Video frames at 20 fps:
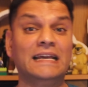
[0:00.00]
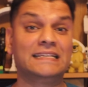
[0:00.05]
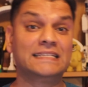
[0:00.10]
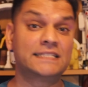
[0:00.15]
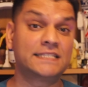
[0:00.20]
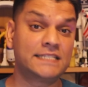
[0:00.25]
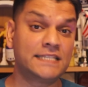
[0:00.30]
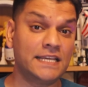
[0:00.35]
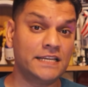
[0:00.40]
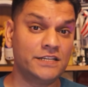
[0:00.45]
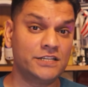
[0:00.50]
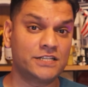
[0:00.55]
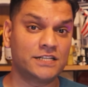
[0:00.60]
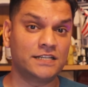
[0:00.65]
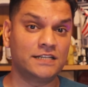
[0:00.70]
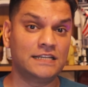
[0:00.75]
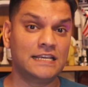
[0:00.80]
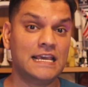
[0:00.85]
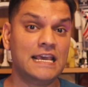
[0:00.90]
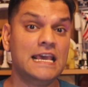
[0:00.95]

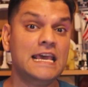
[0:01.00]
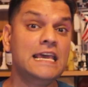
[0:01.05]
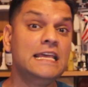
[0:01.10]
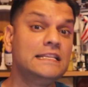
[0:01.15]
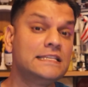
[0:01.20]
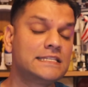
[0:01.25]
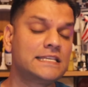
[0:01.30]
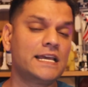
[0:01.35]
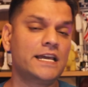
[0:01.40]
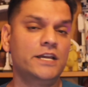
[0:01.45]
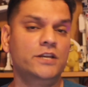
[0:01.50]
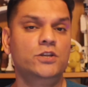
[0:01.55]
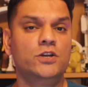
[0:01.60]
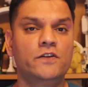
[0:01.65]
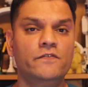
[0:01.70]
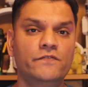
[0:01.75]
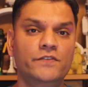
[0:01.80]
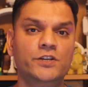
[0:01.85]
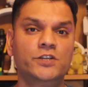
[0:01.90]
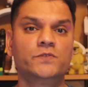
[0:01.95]
extension inside
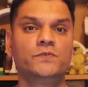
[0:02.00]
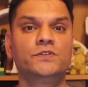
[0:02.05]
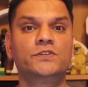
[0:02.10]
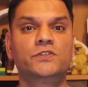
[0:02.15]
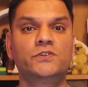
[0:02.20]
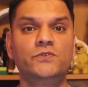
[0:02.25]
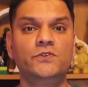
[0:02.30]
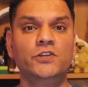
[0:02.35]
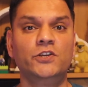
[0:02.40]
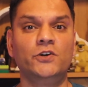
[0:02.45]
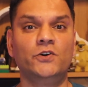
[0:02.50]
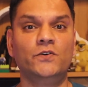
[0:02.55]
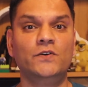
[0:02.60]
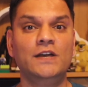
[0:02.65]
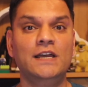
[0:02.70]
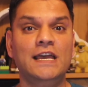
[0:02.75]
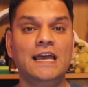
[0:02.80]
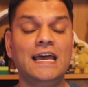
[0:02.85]
your Visual Studio.